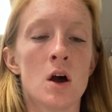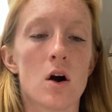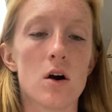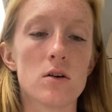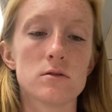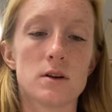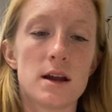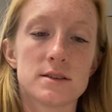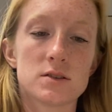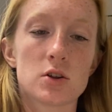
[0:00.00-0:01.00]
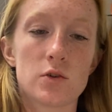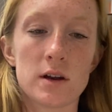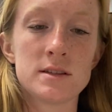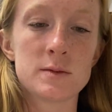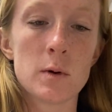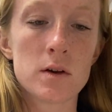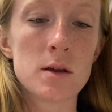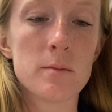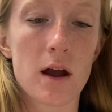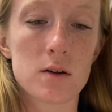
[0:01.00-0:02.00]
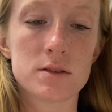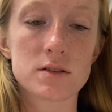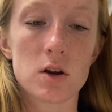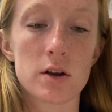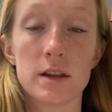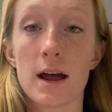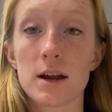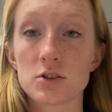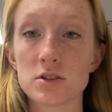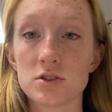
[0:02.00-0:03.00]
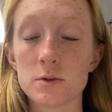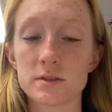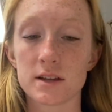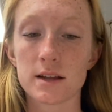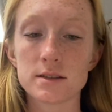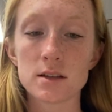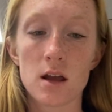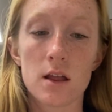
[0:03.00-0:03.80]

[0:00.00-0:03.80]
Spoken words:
All right, so the Great Smoky Mountains are in actually 2 states.